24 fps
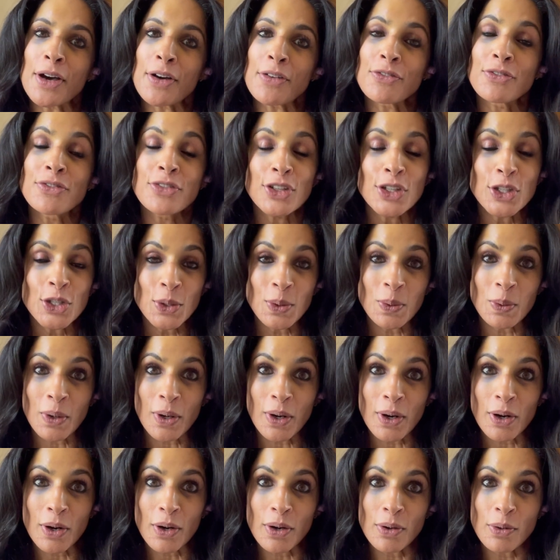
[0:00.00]

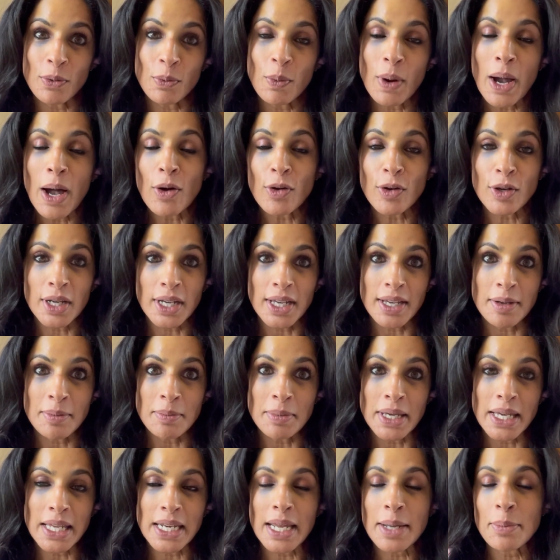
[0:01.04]
viewer, welcome,
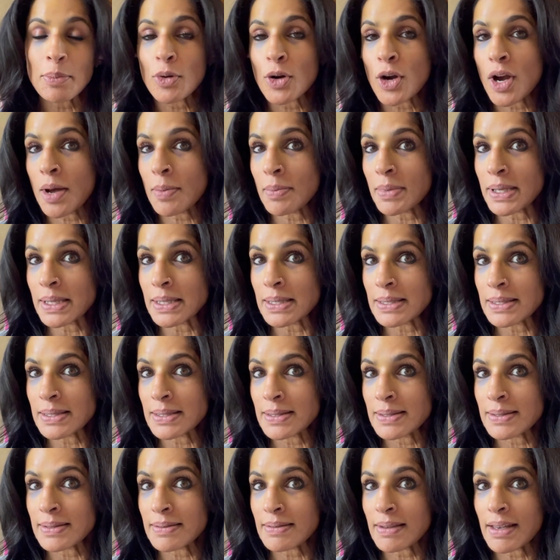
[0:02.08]
and I
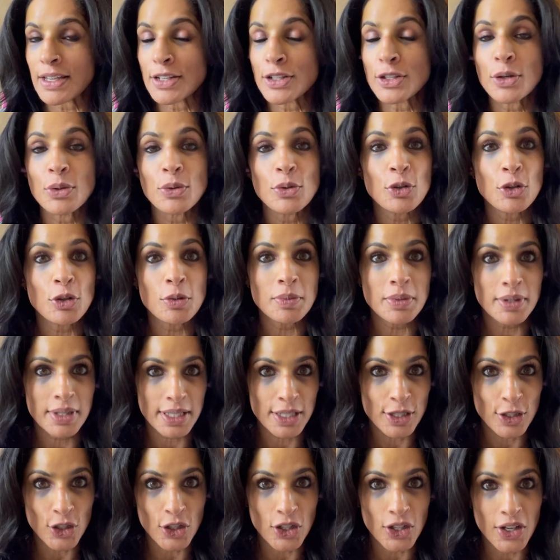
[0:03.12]
promise I don't normally
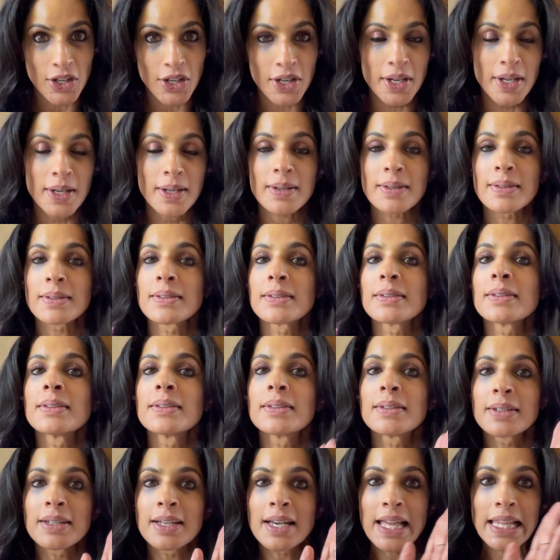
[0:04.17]
look
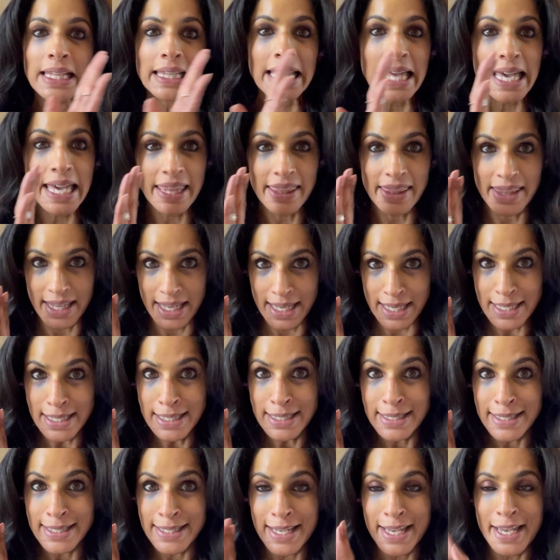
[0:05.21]
like this.